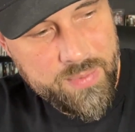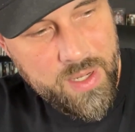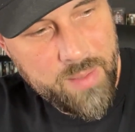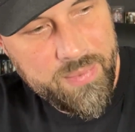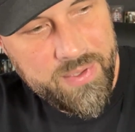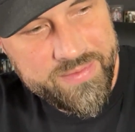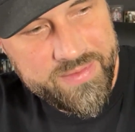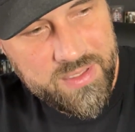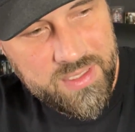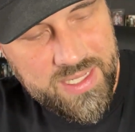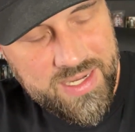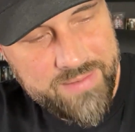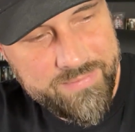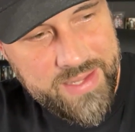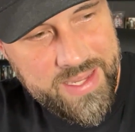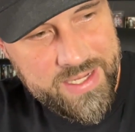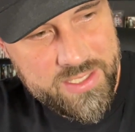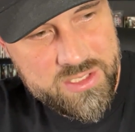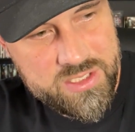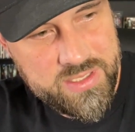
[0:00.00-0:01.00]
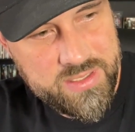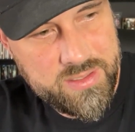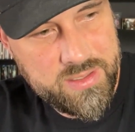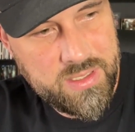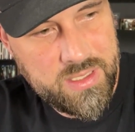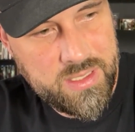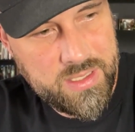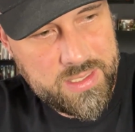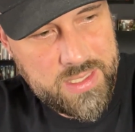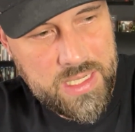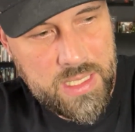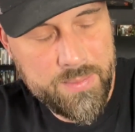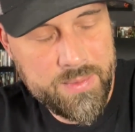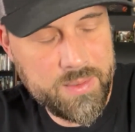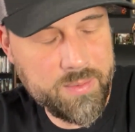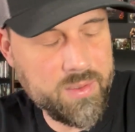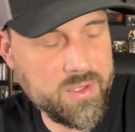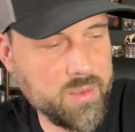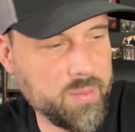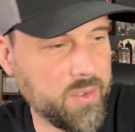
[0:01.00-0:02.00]
up on the live-action
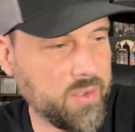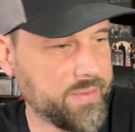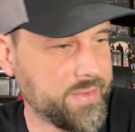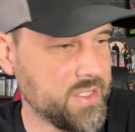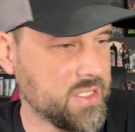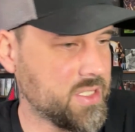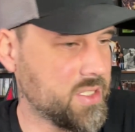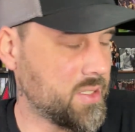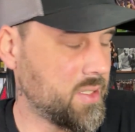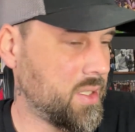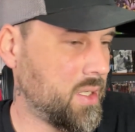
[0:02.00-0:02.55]
comic book movies.